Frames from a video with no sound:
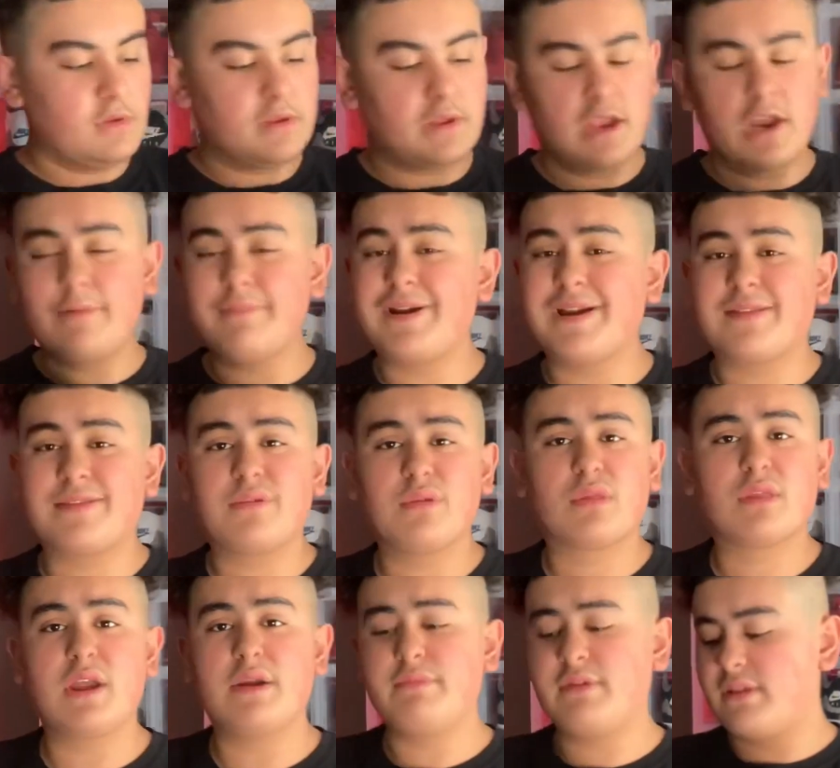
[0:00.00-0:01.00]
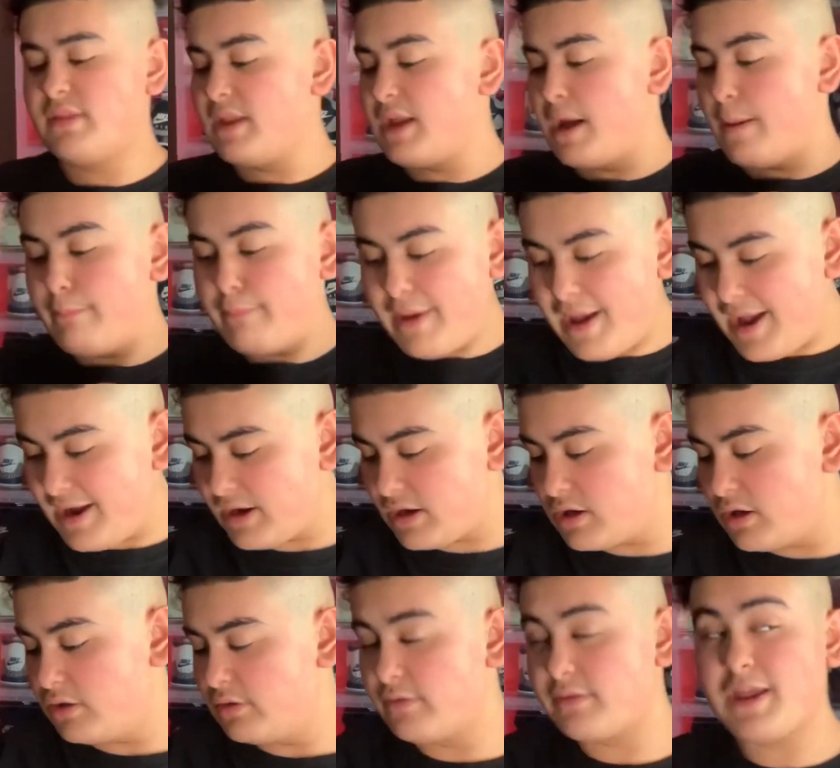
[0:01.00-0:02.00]
Air Max 270s, they got mad
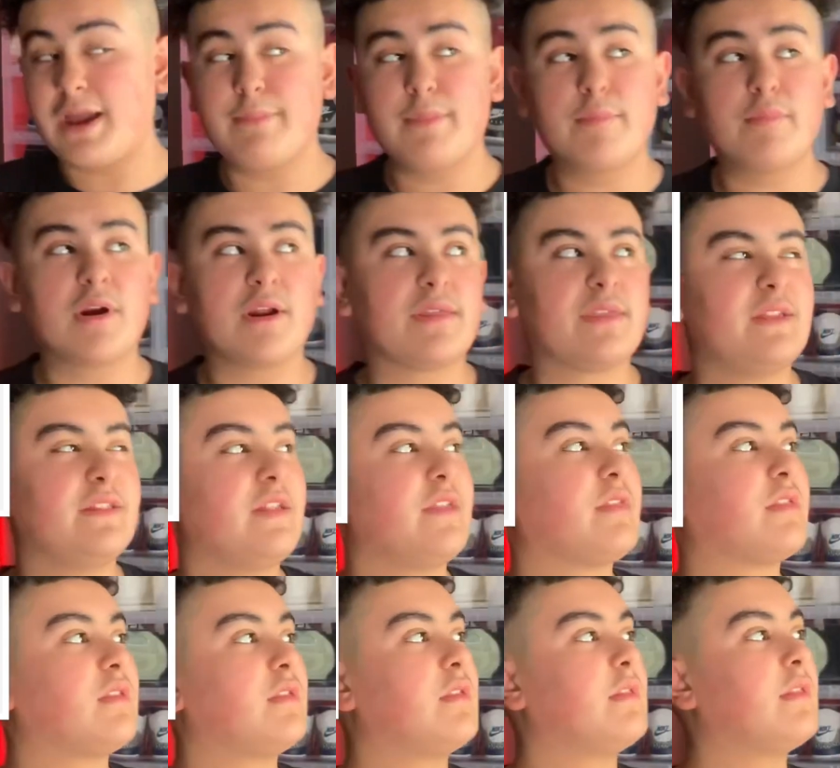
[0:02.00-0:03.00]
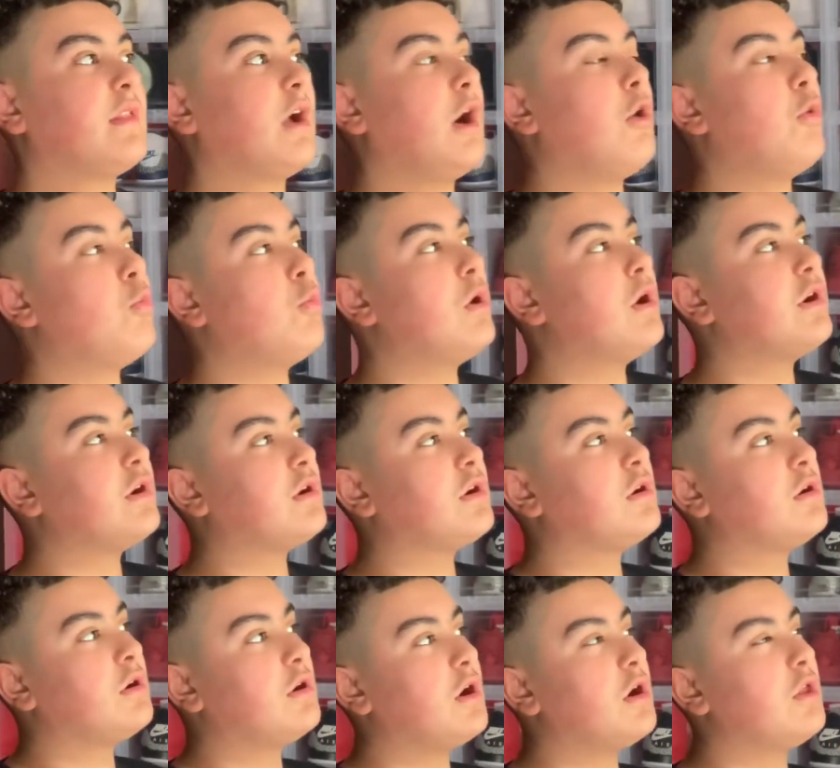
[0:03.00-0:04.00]
colors. I remember I seen this one
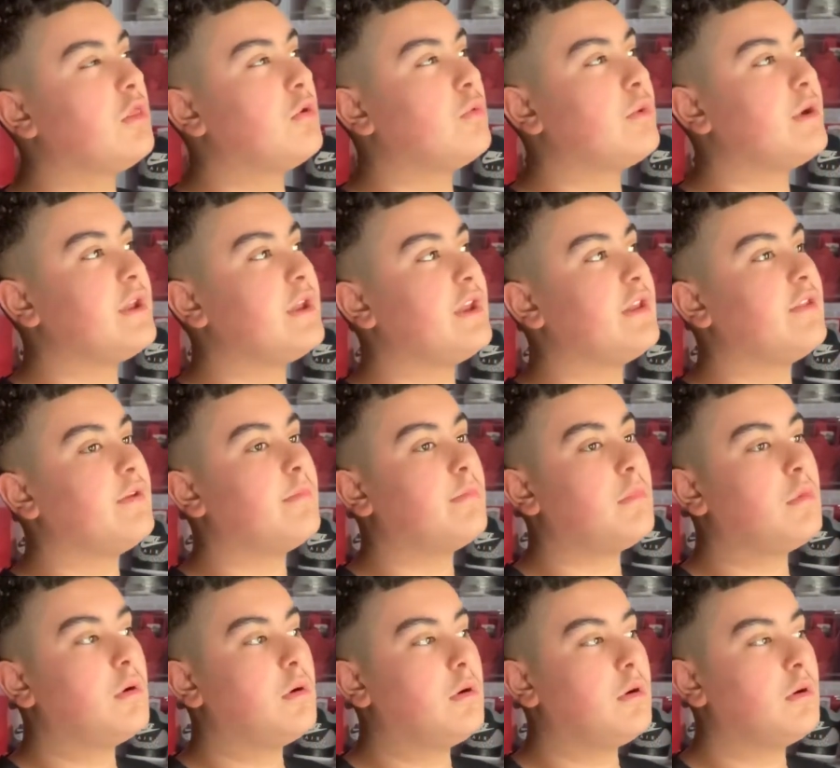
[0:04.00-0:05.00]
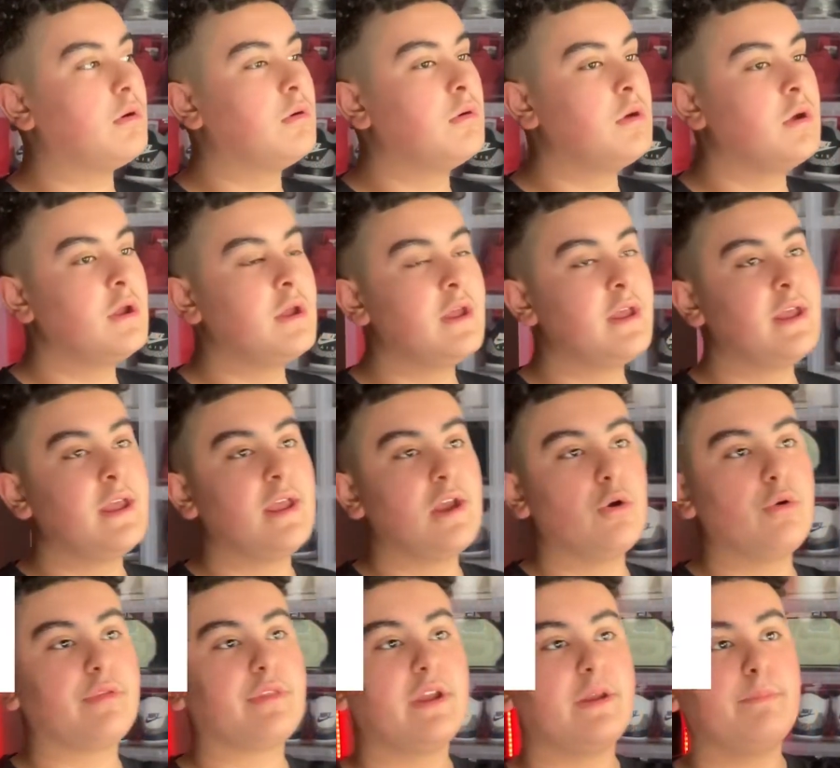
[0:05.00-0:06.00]
colorway in the mall. It
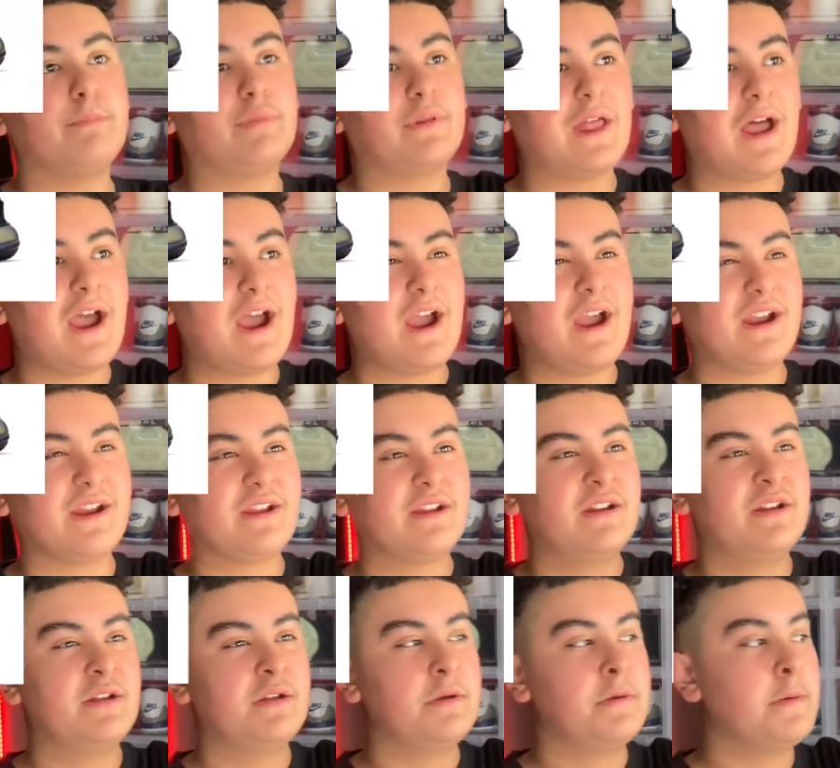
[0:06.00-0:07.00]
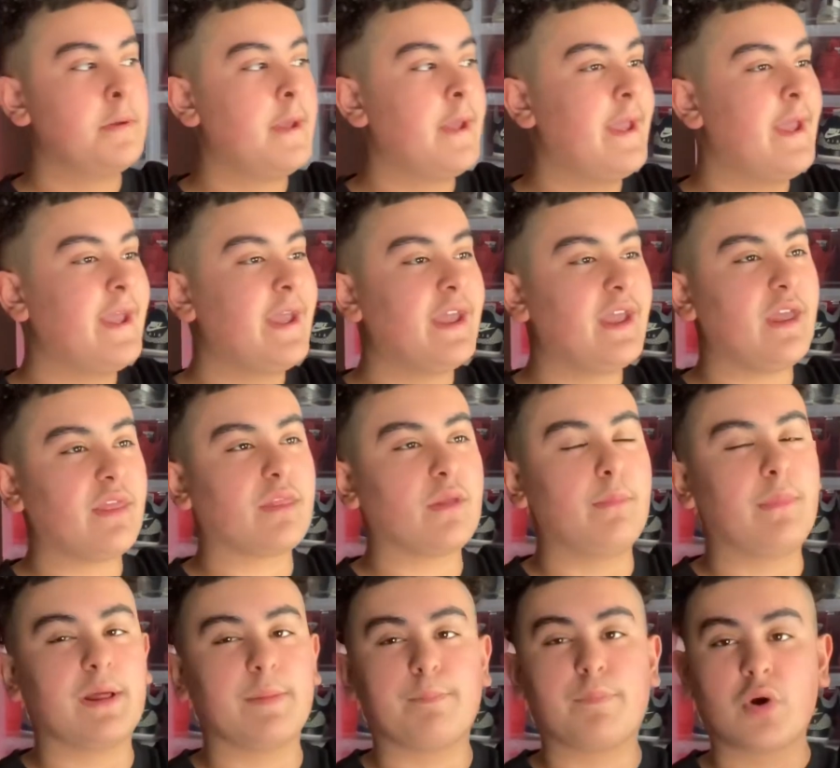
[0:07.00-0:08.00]
was like black and
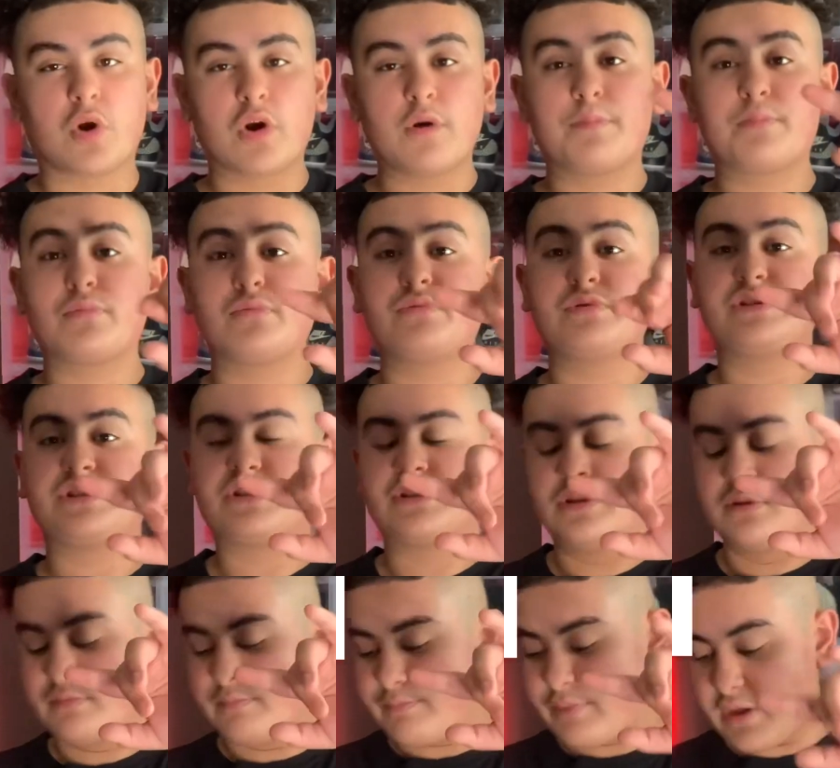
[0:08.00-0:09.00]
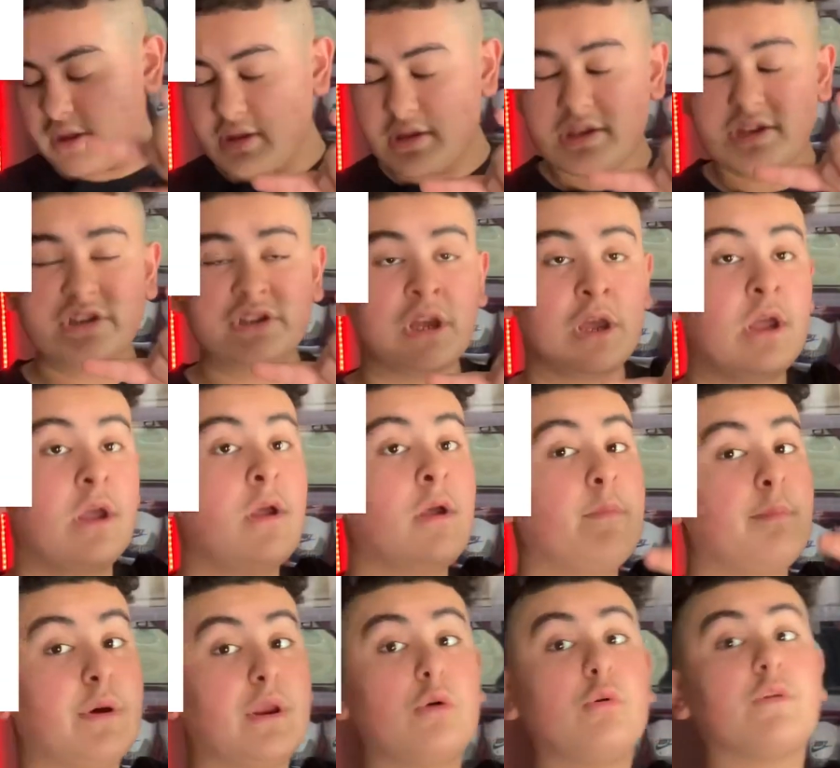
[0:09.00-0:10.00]
some like purplish, pinkish,
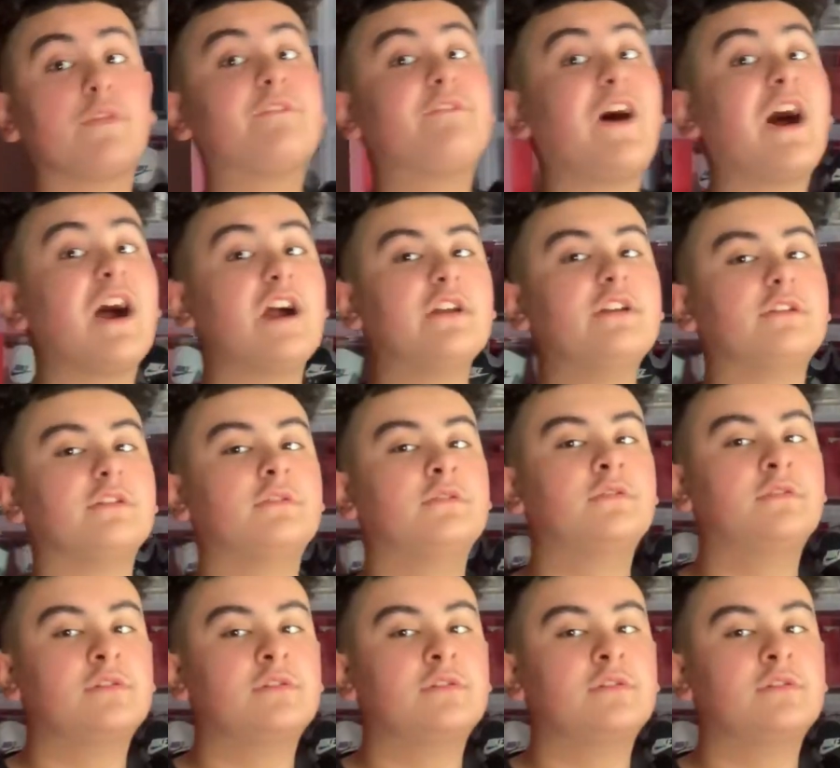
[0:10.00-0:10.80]
but it was fire.